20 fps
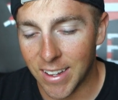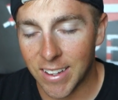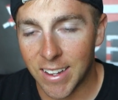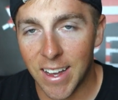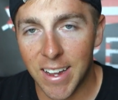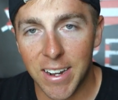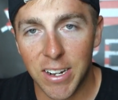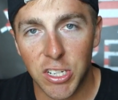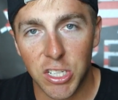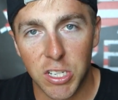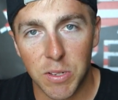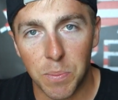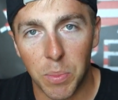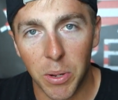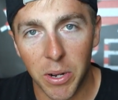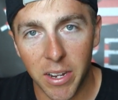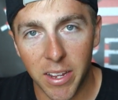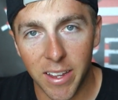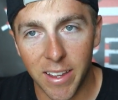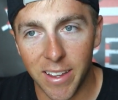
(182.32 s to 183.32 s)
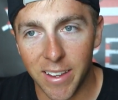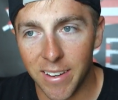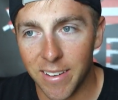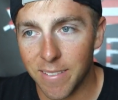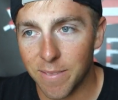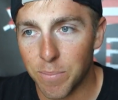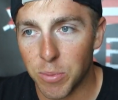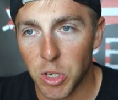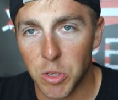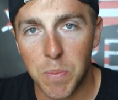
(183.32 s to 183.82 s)
Kind of just to put it
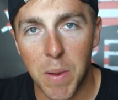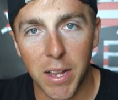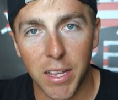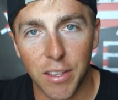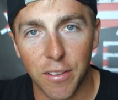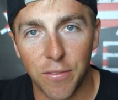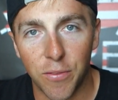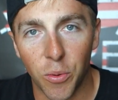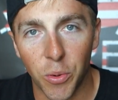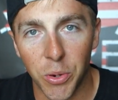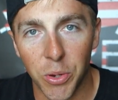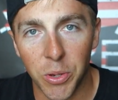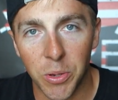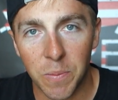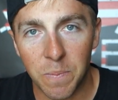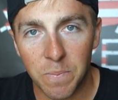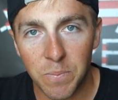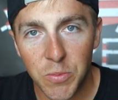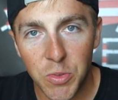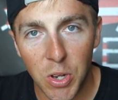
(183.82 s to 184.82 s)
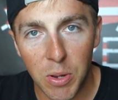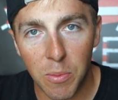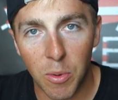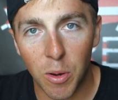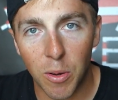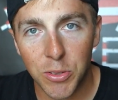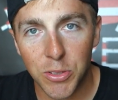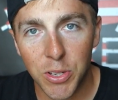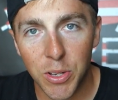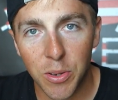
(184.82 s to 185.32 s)
in perspective for you. So I'm
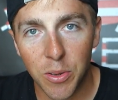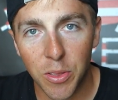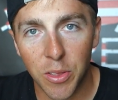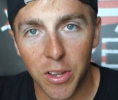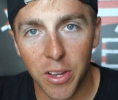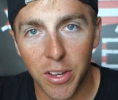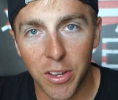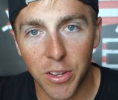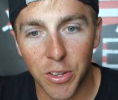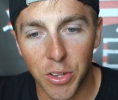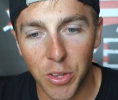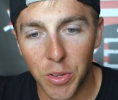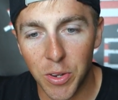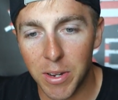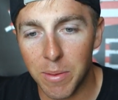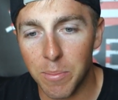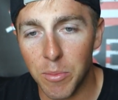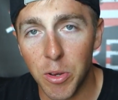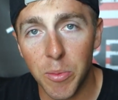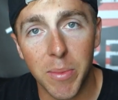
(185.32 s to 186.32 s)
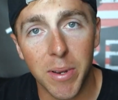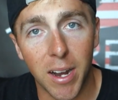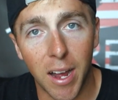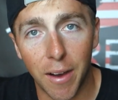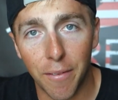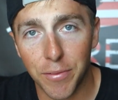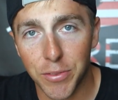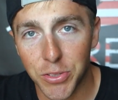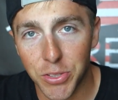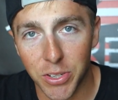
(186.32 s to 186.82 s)
also the unit movement
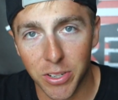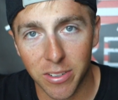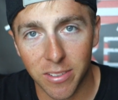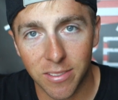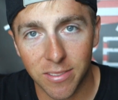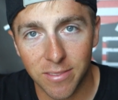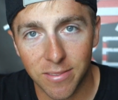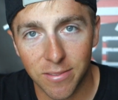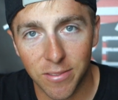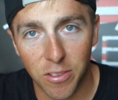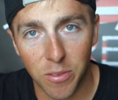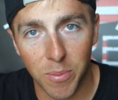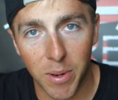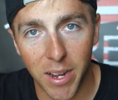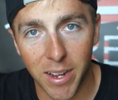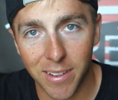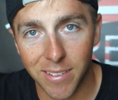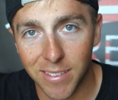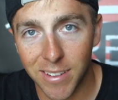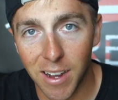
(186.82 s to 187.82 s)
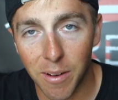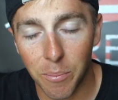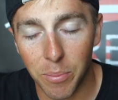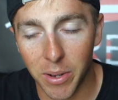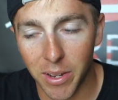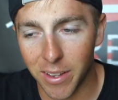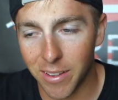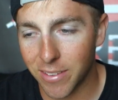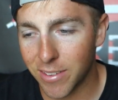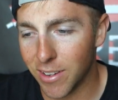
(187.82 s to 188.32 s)
officer for my
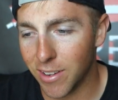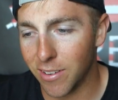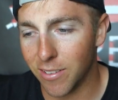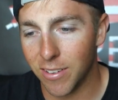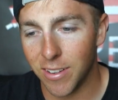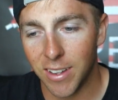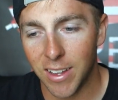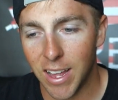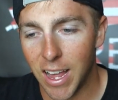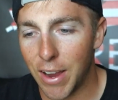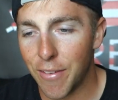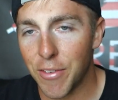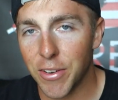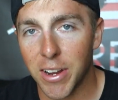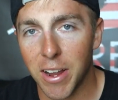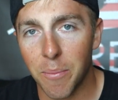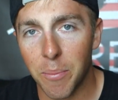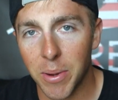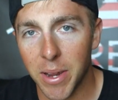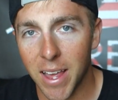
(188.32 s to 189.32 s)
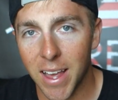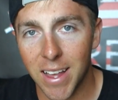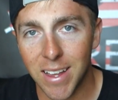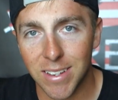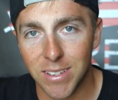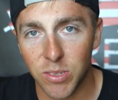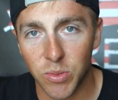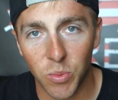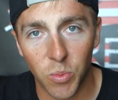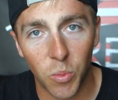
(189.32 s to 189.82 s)
company. So every company
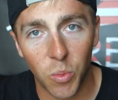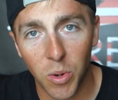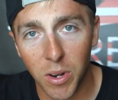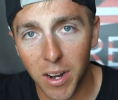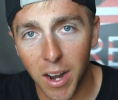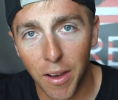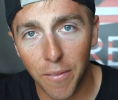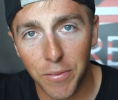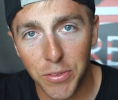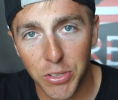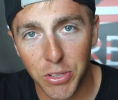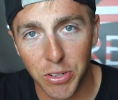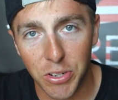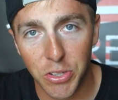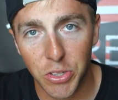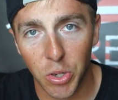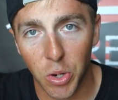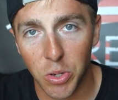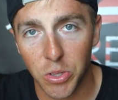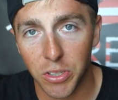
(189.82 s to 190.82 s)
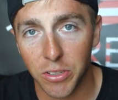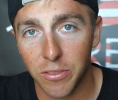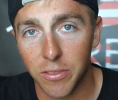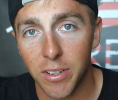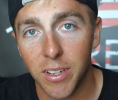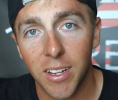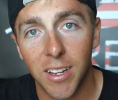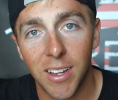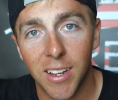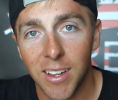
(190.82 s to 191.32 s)
has one officer in charge
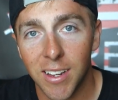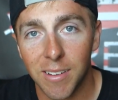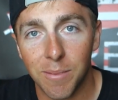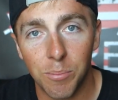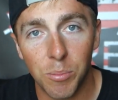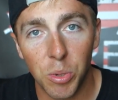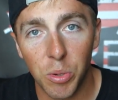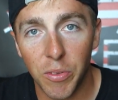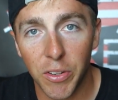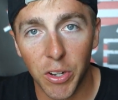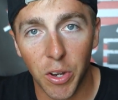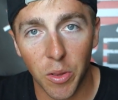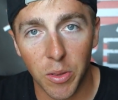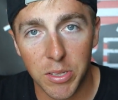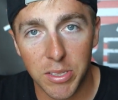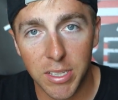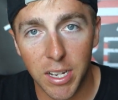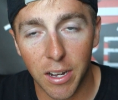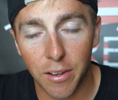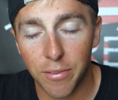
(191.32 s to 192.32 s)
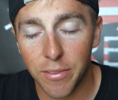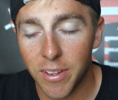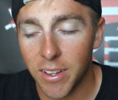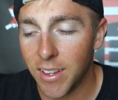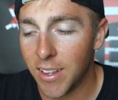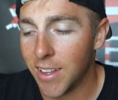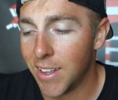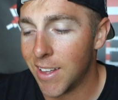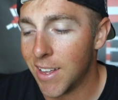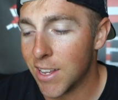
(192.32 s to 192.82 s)
of moving all the stuff.
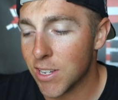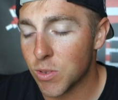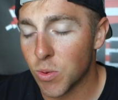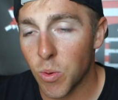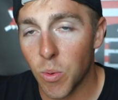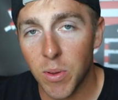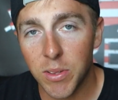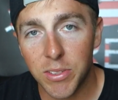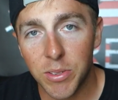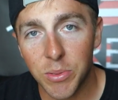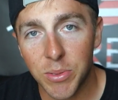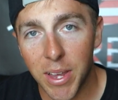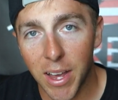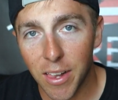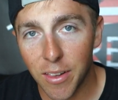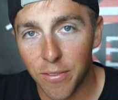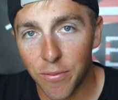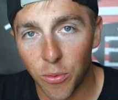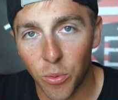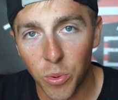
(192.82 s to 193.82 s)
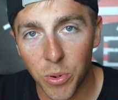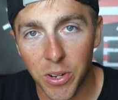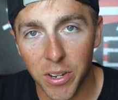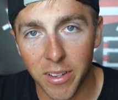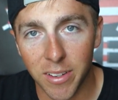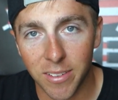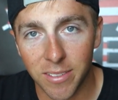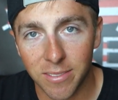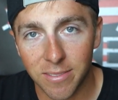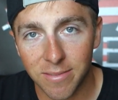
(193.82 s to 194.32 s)
So we went to
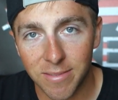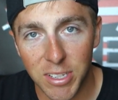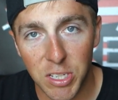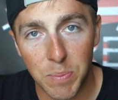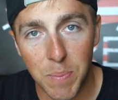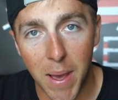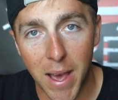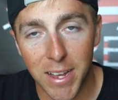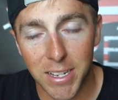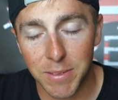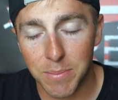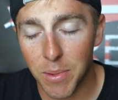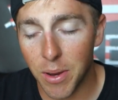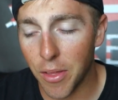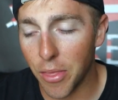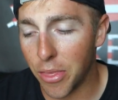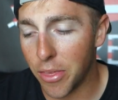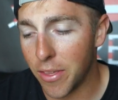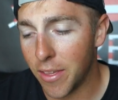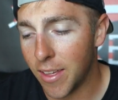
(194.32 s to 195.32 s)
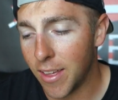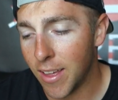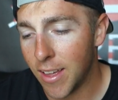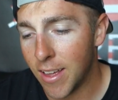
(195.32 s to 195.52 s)
California this past month.